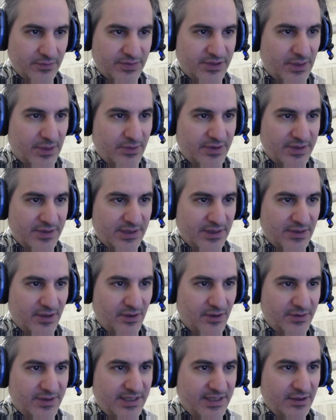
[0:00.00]
someone's
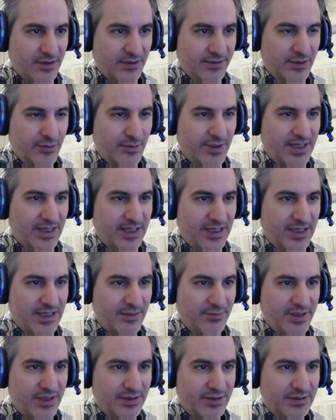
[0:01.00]
kill the
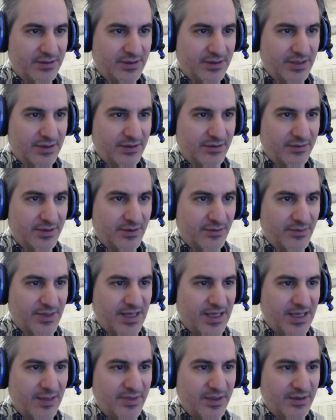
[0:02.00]
rabbit, kill the
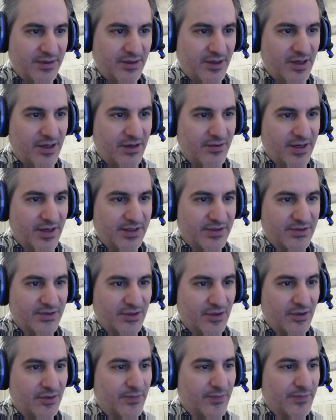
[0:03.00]
rabbit. All right,
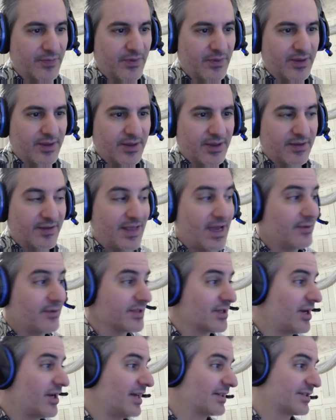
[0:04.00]
so that
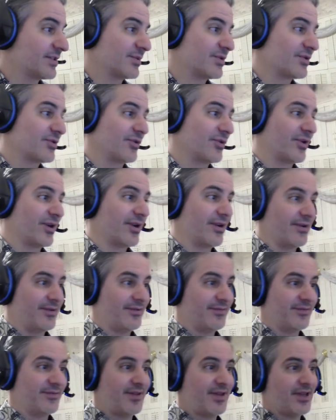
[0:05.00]
was an awesome story.
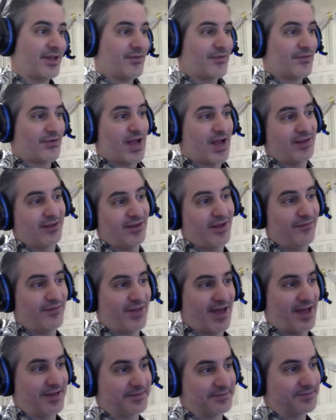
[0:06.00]
Thank you. I
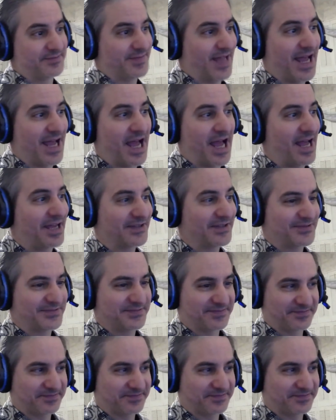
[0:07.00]
love that. I